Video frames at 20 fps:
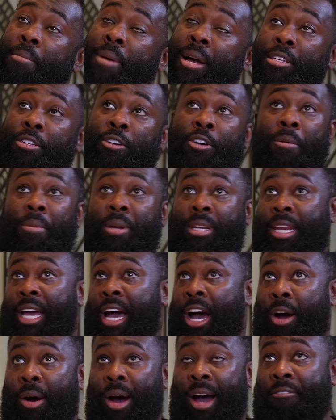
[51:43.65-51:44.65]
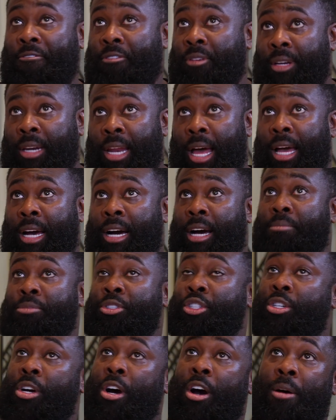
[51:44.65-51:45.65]
But as a comic now, I think like
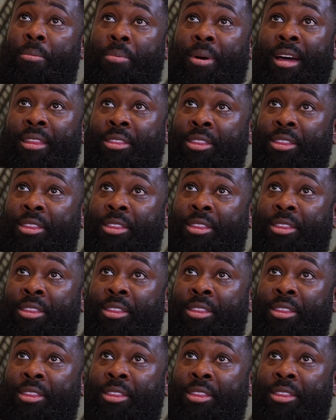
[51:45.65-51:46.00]
I'm sharp.